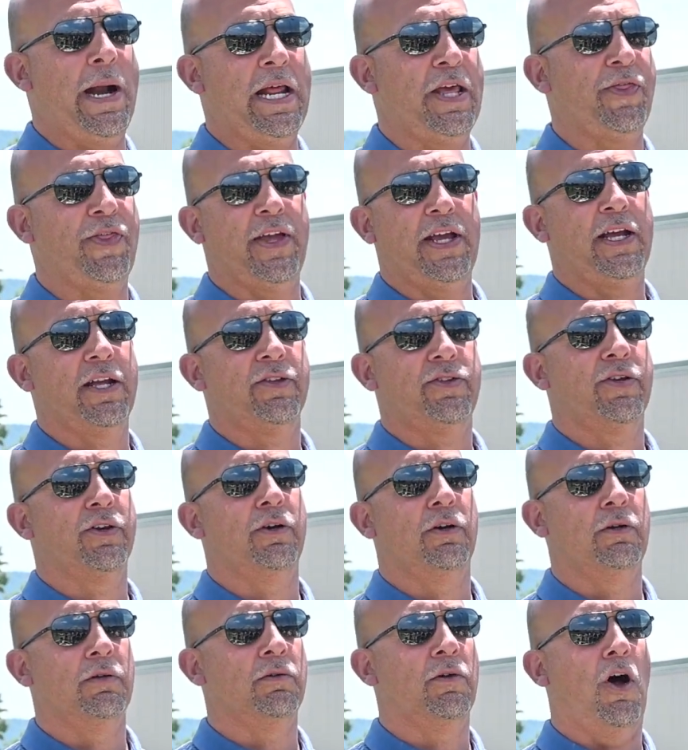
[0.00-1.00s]
anything
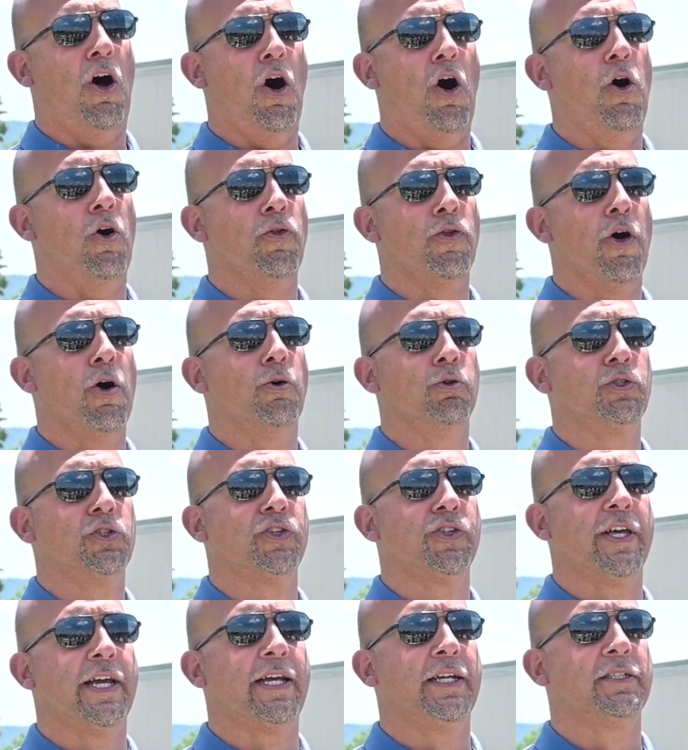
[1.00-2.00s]
until all those
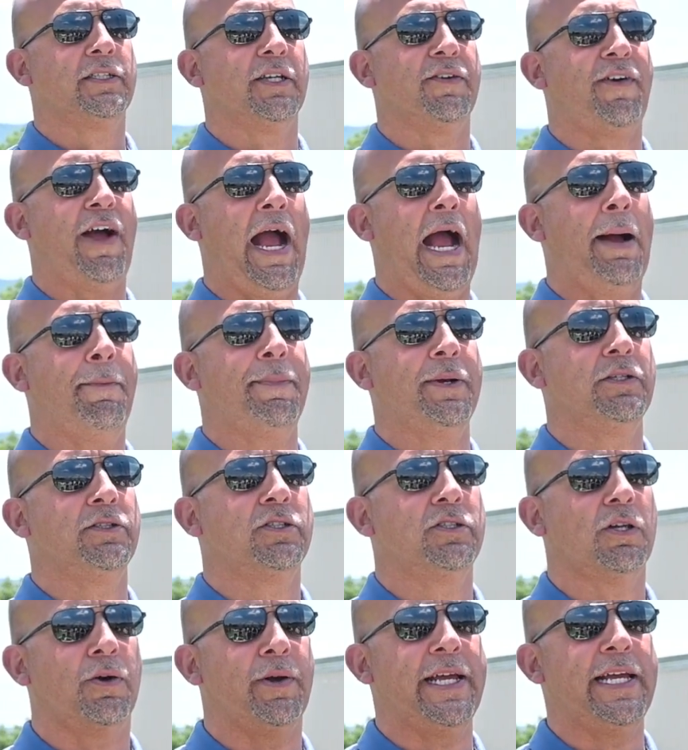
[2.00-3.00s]
things have happened.
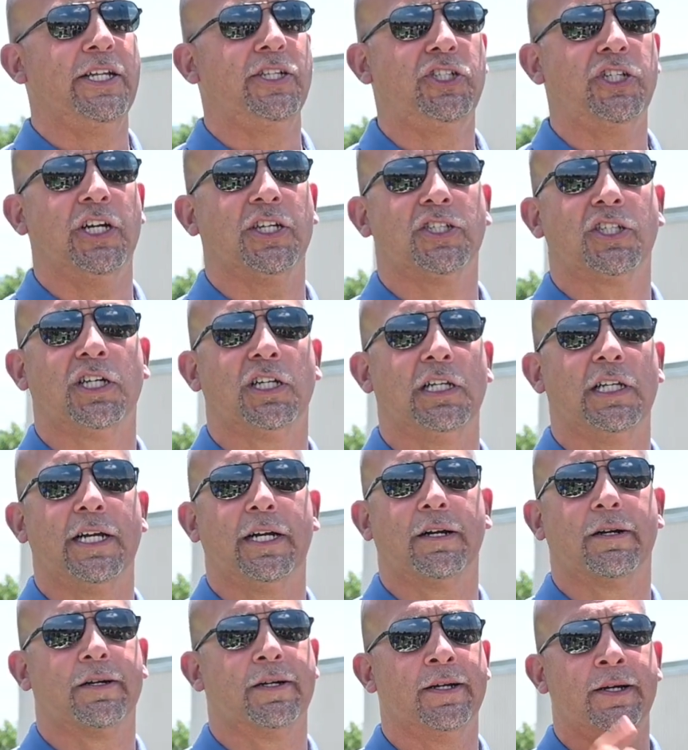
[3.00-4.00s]
So he just
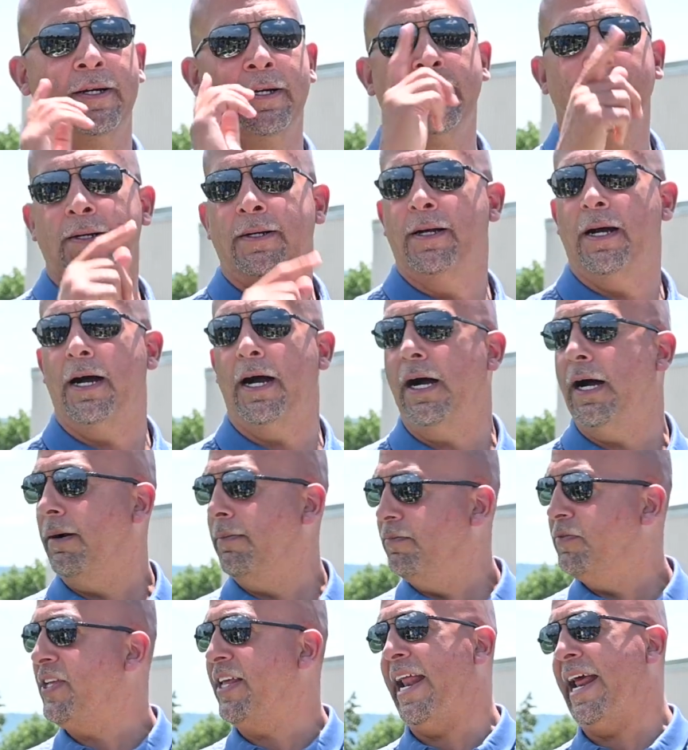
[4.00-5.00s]
cleared.
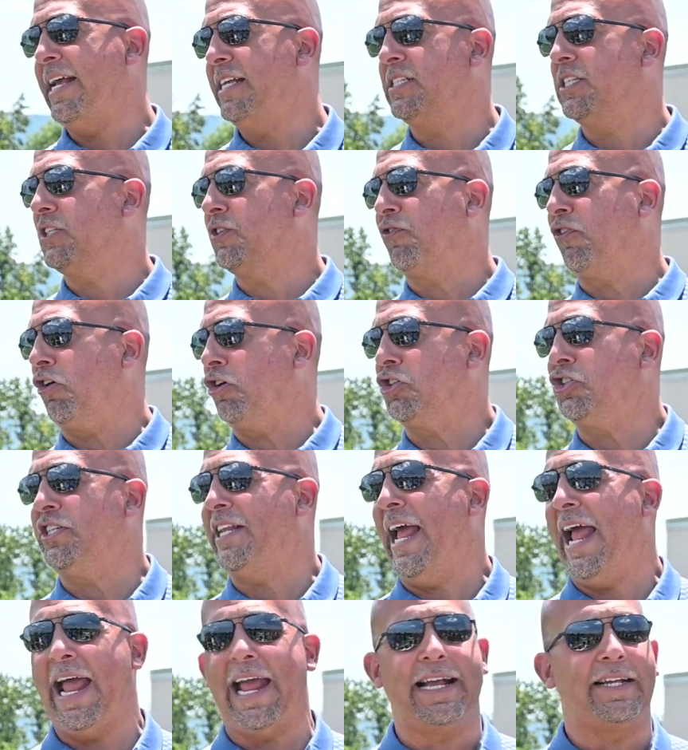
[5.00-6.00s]
Today's his first
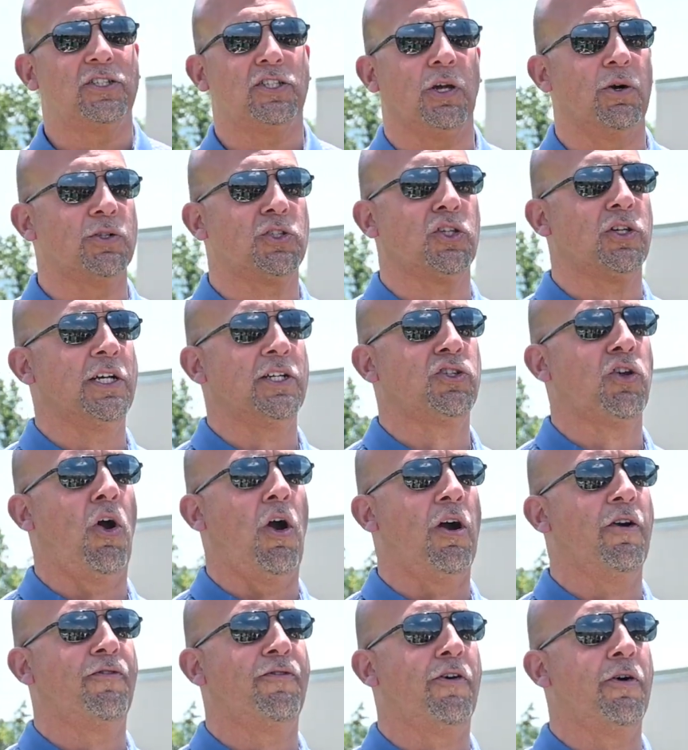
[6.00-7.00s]
day, so it's
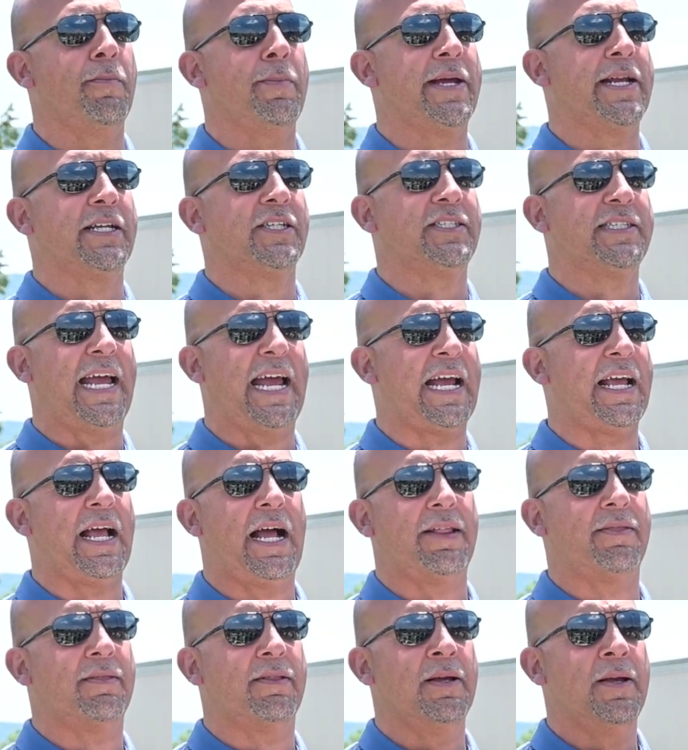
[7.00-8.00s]
hard for me to say.
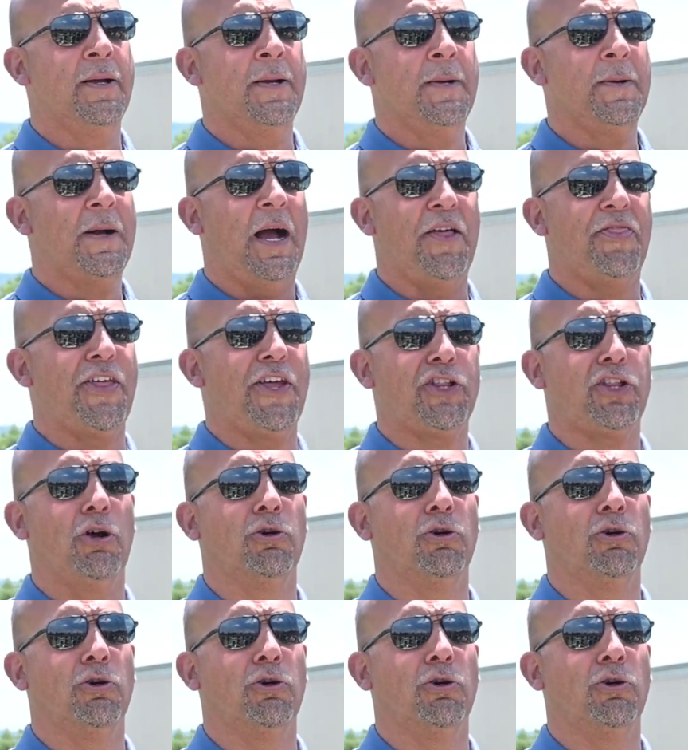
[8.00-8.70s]
I think